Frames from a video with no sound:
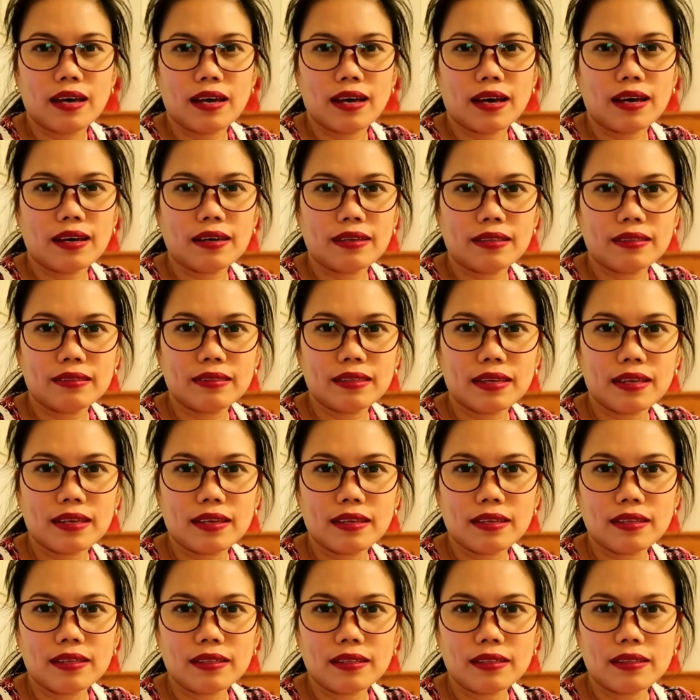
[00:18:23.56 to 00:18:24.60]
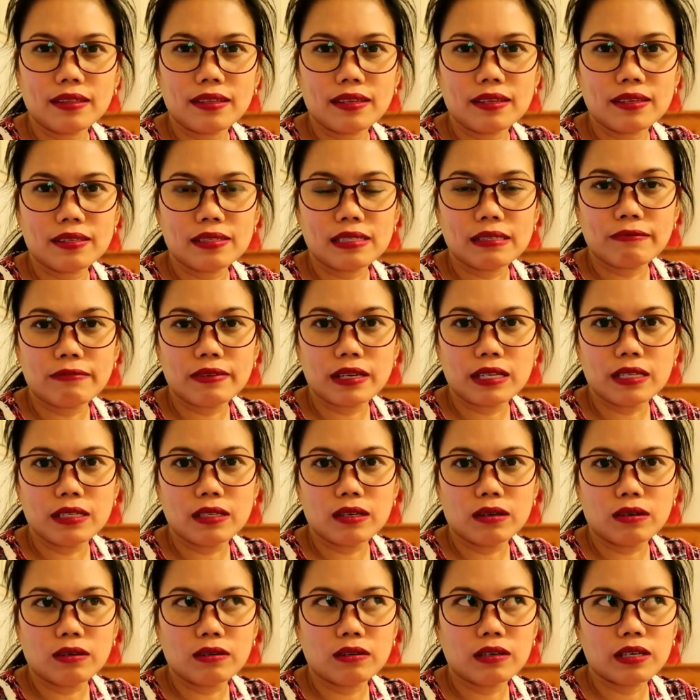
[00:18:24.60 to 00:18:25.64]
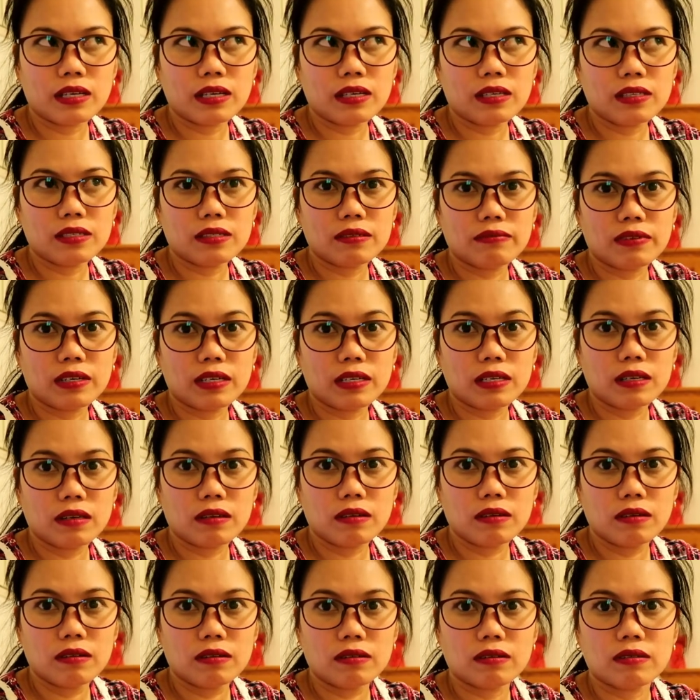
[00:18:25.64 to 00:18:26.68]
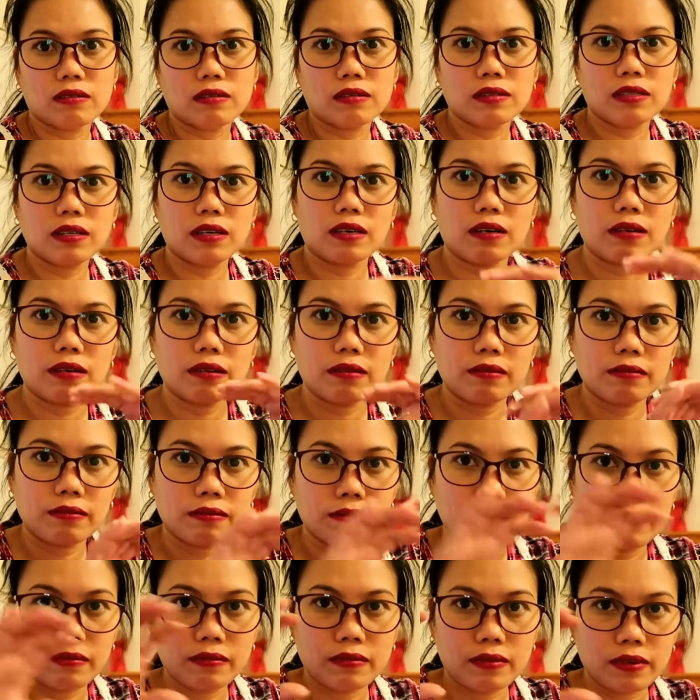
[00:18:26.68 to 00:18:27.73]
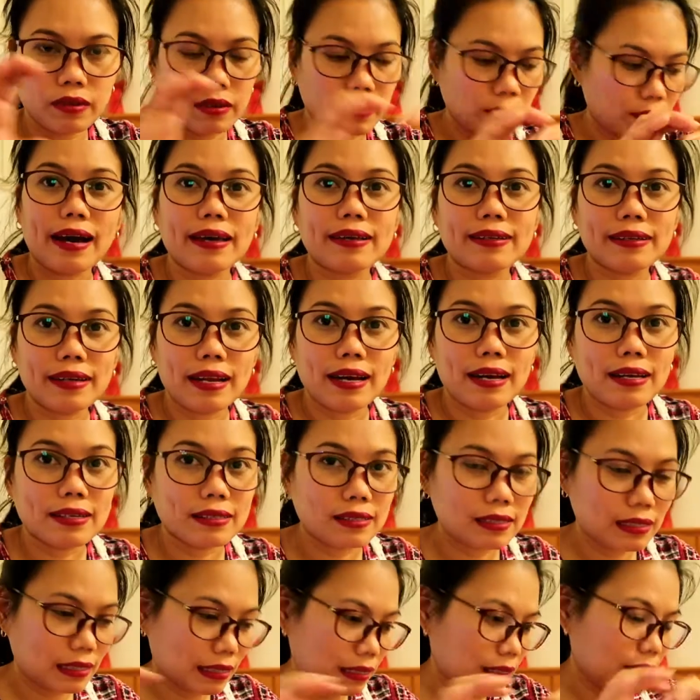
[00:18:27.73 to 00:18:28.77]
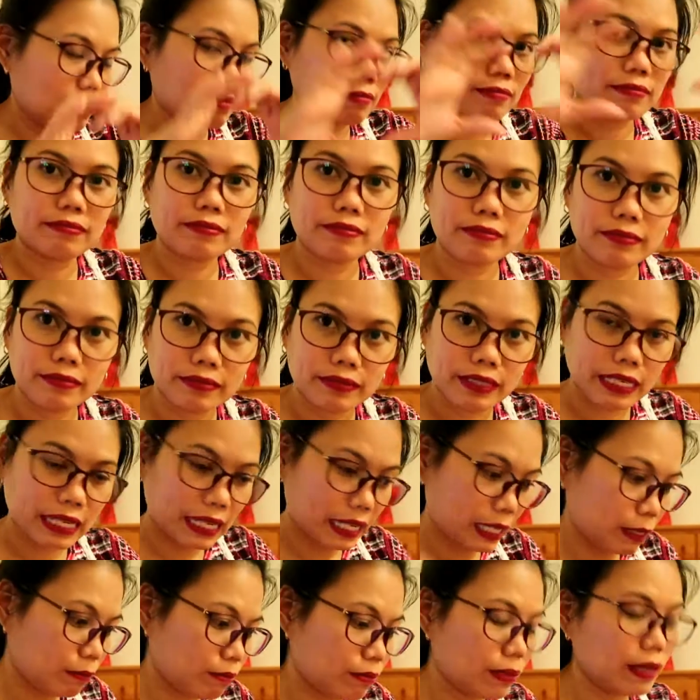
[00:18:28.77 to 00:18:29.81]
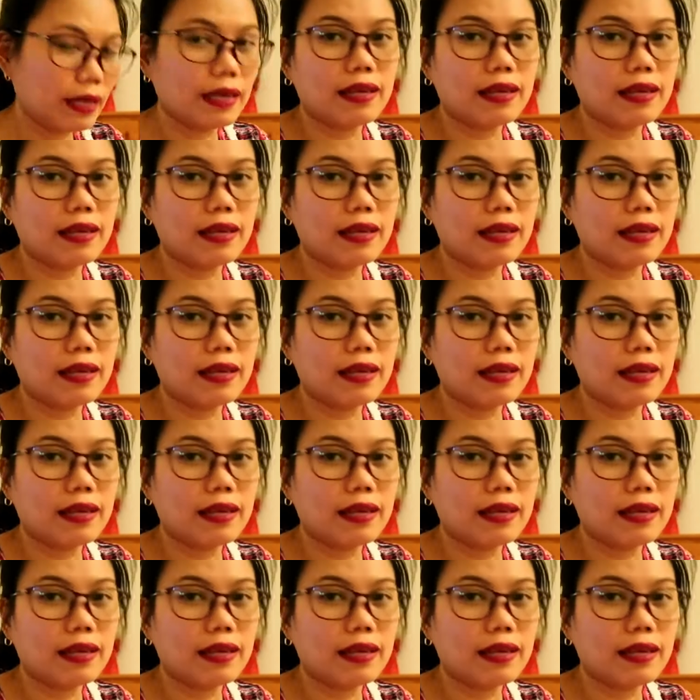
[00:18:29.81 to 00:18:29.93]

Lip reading: I think this video is very long on the eyeglass clip.